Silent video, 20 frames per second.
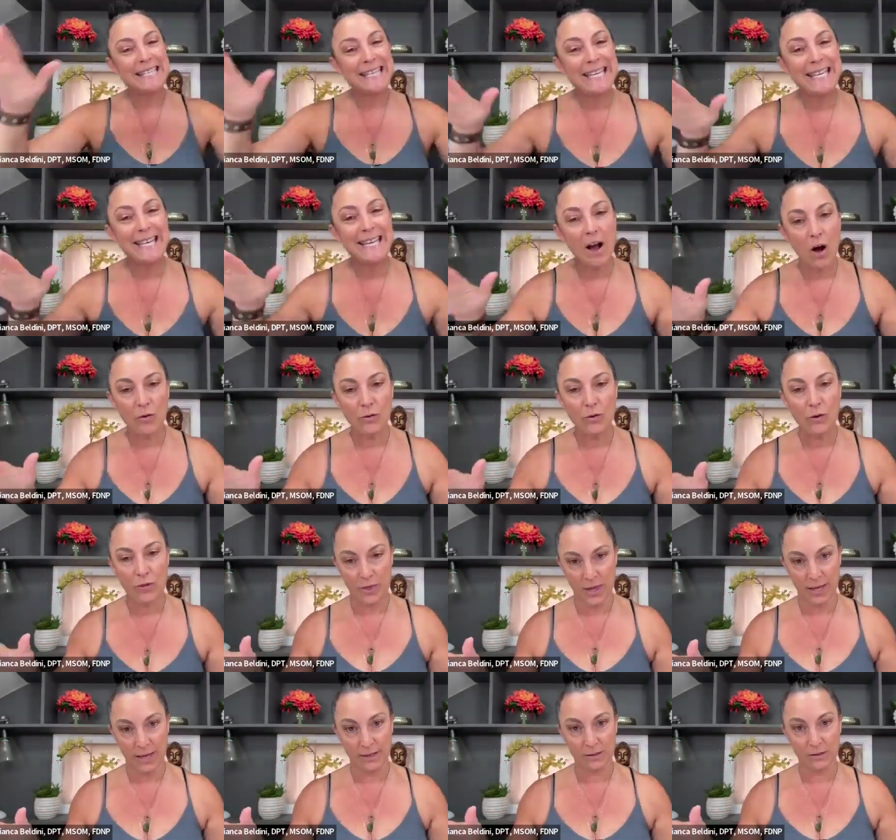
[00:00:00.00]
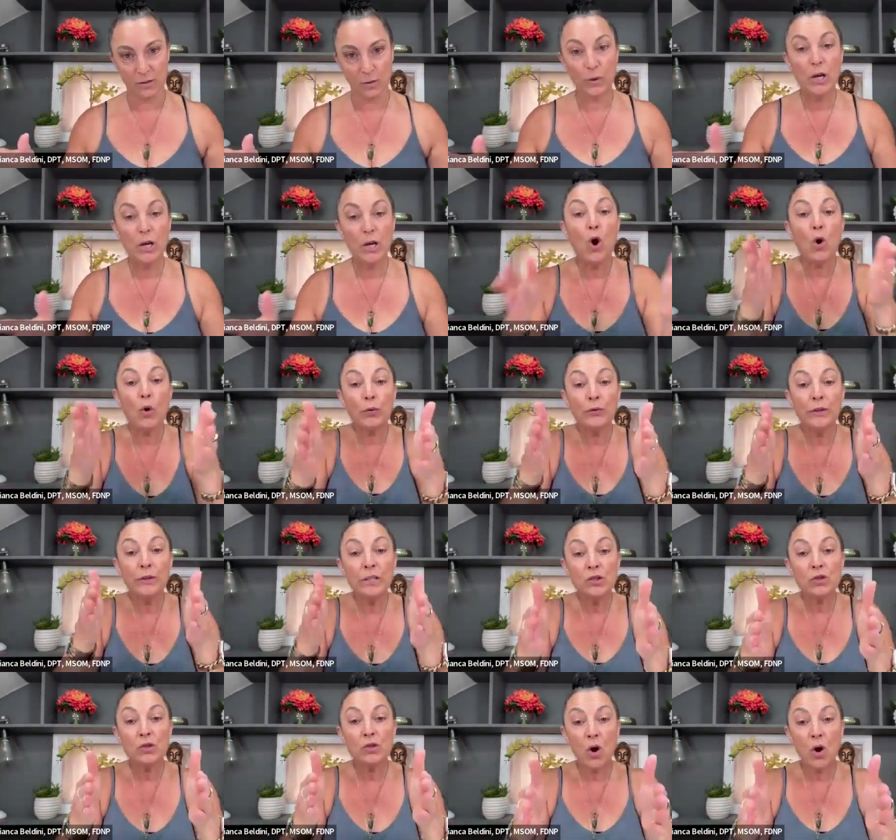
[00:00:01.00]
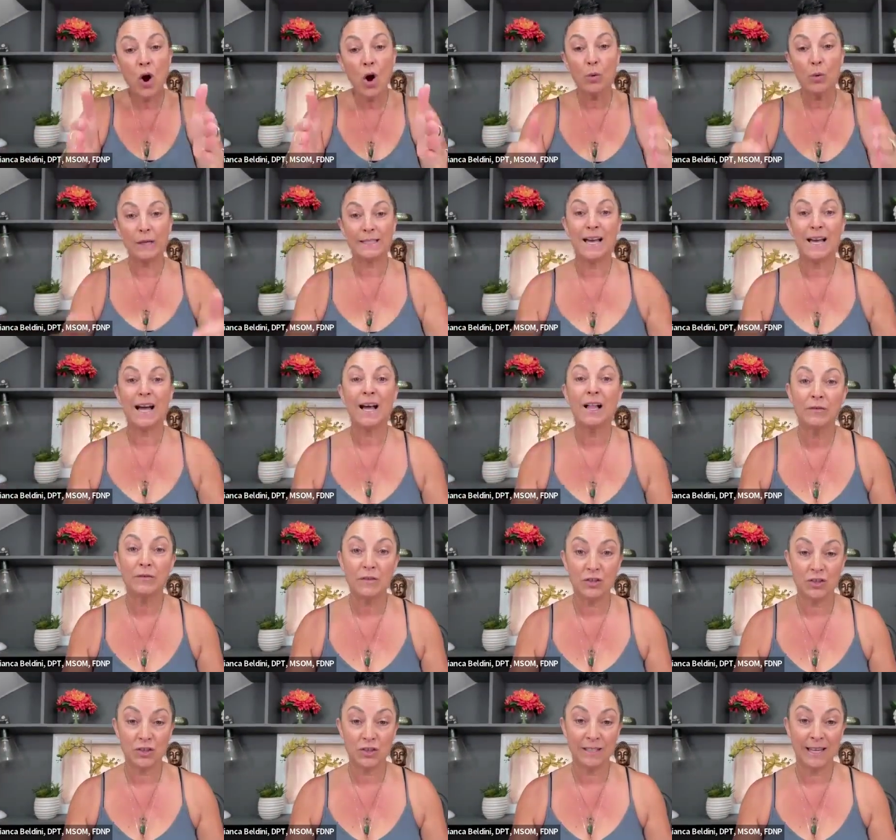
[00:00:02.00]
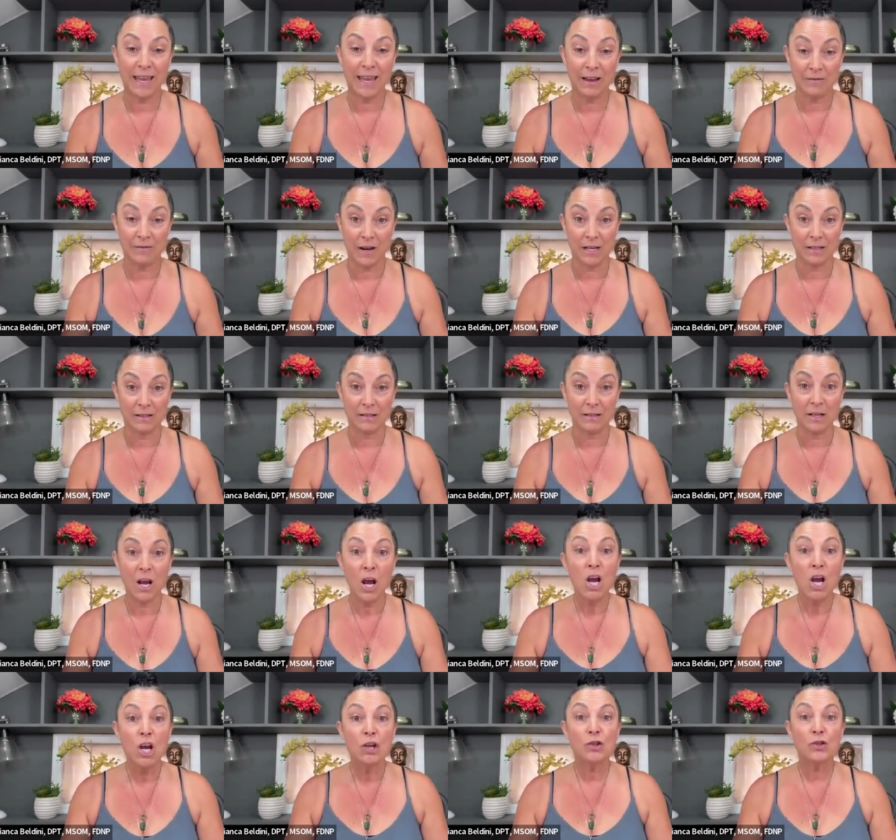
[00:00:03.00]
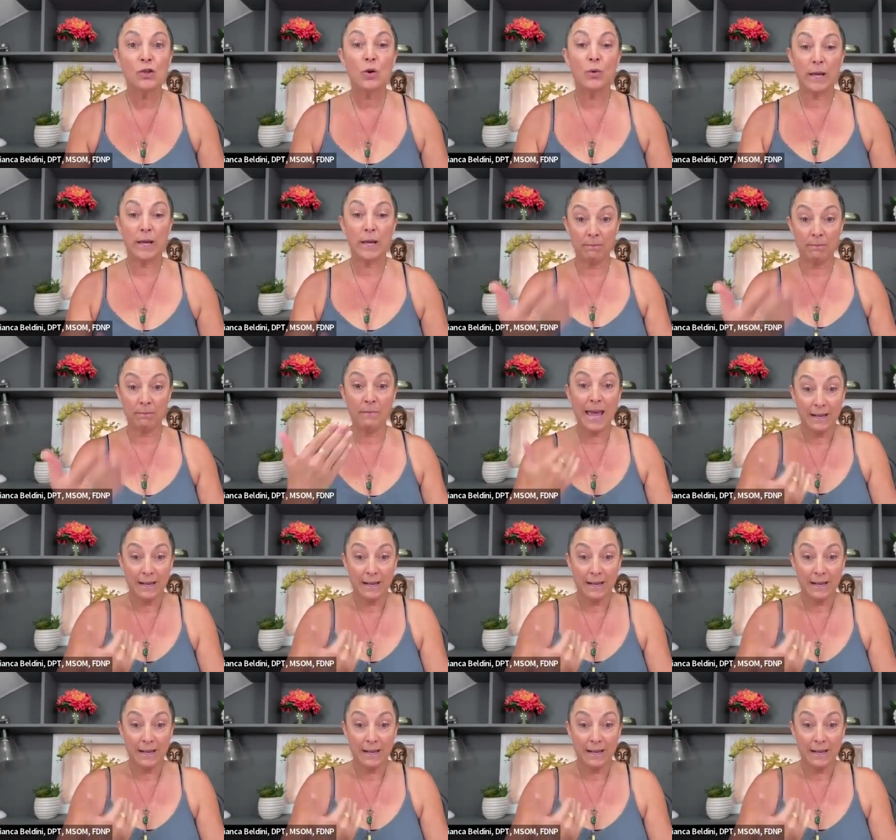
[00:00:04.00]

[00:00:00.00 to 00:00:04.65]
see other things. We only saw what television gave us. So it